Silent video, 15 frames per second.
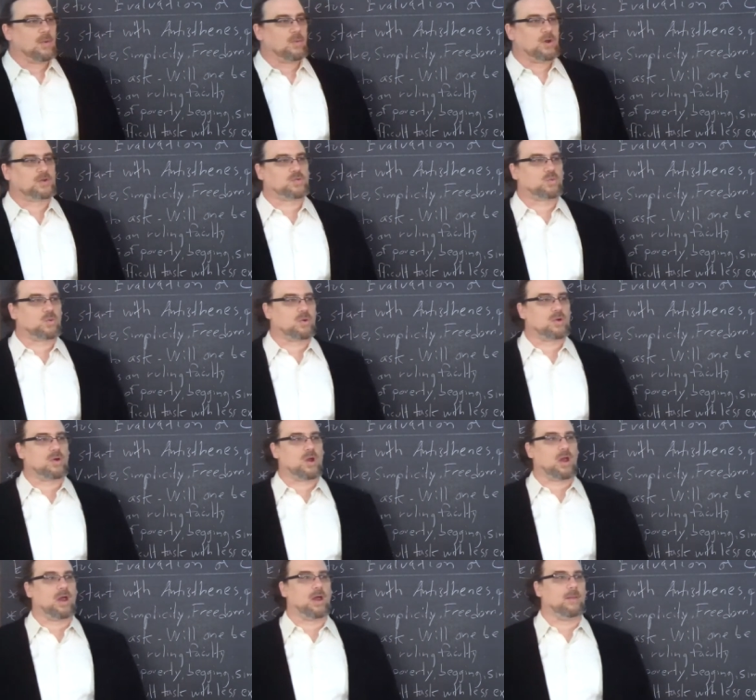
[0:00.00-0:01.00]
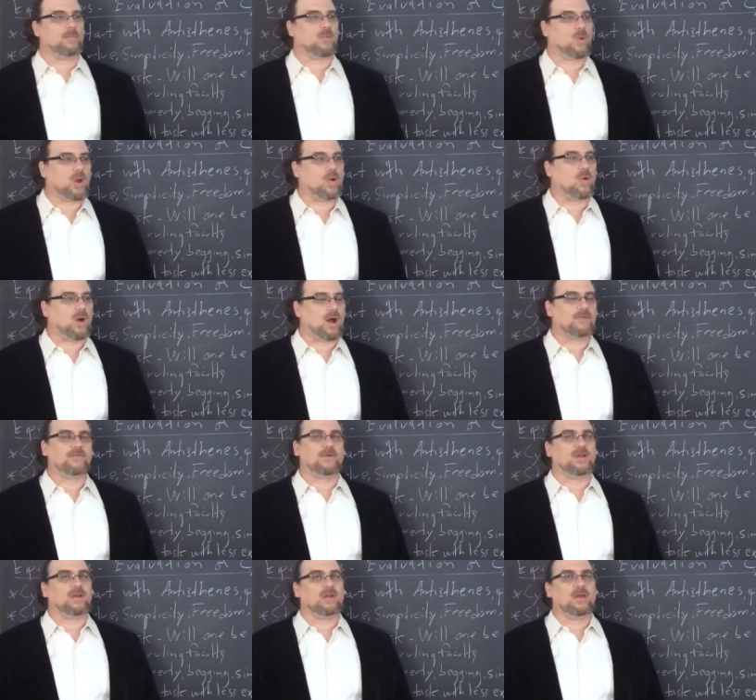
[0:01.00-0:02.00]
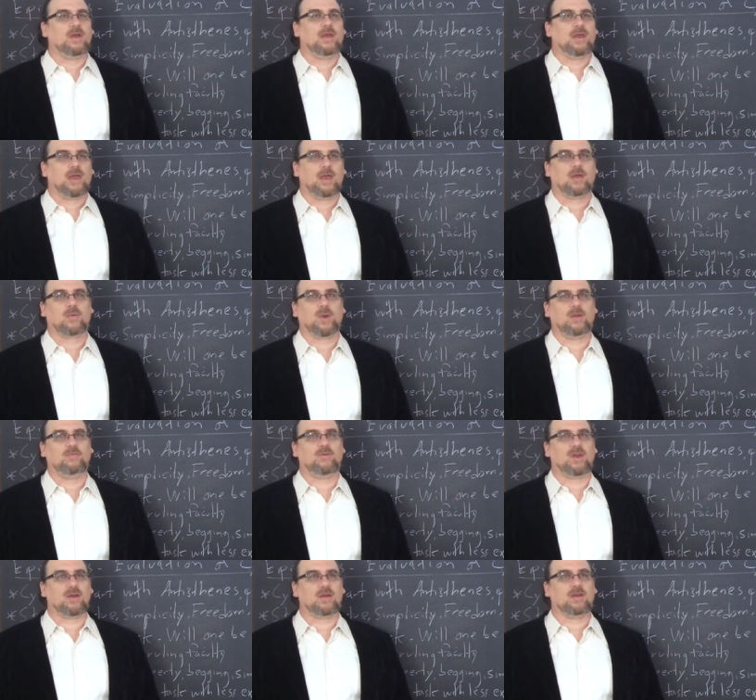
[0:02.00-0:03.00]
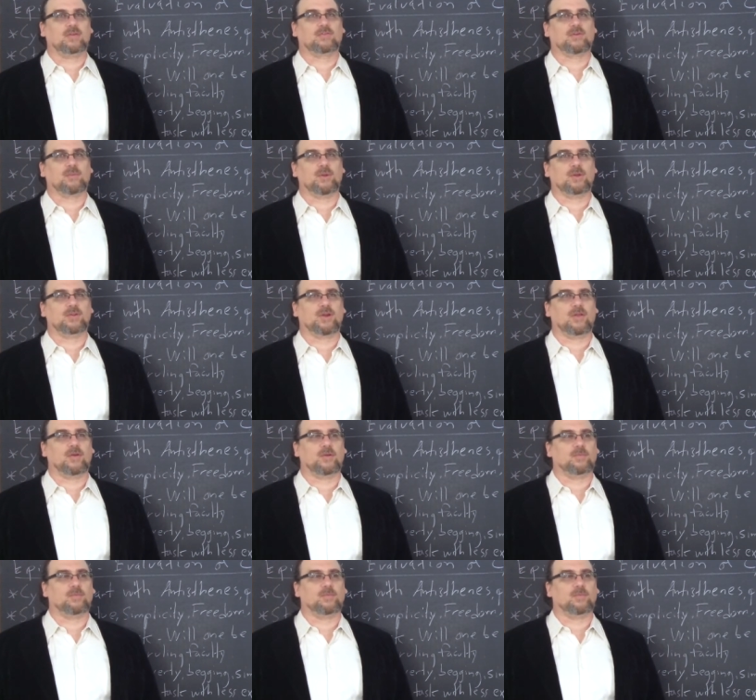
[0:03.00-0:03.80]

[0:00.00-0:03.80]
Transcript: which were um, quite often at great variance from each other.